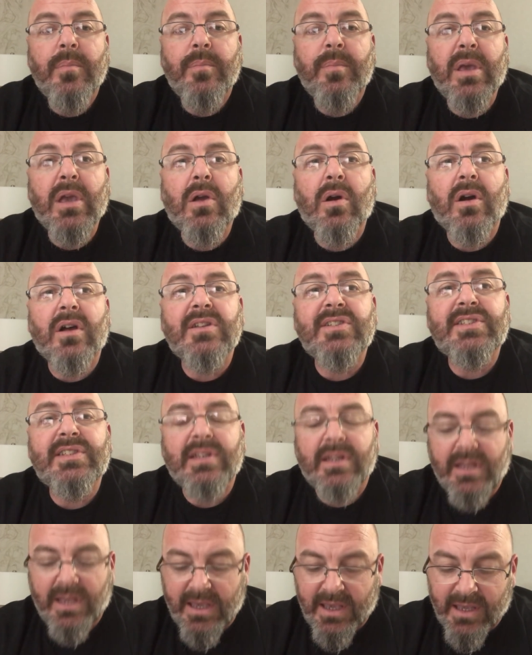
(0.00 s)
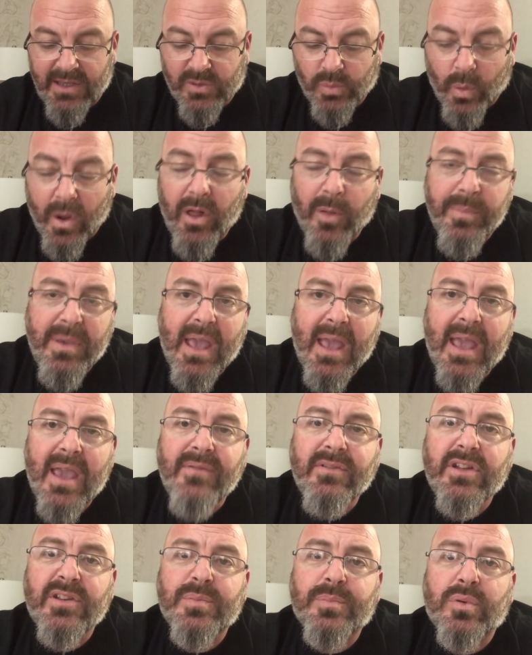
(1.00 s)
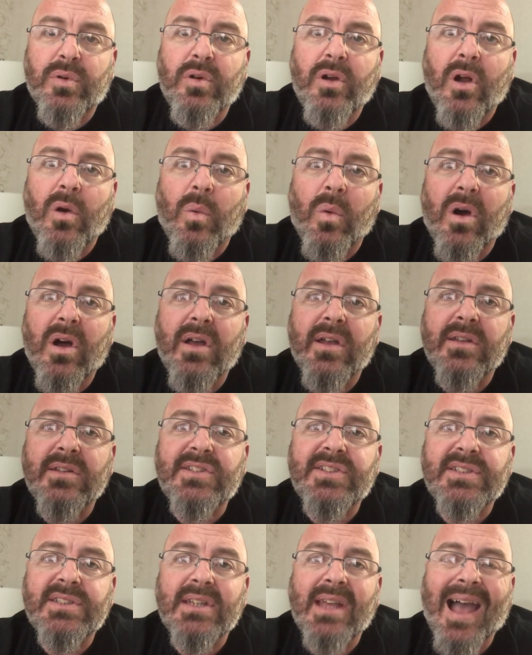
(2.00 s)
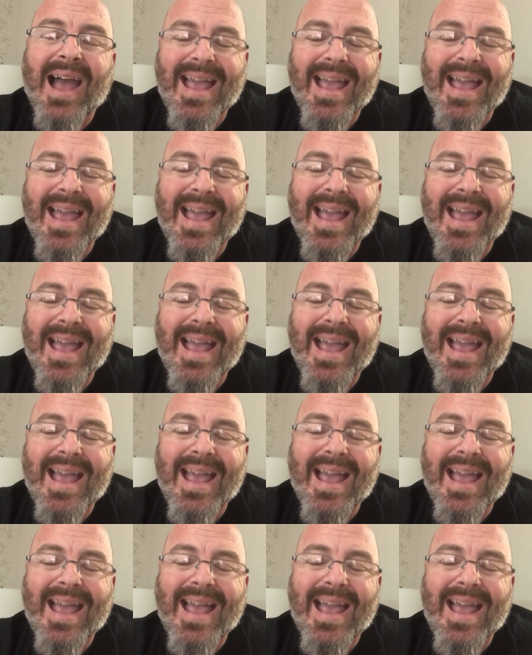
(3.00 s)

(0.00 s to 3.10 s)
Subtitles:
Because as well-behaved as Bruno was,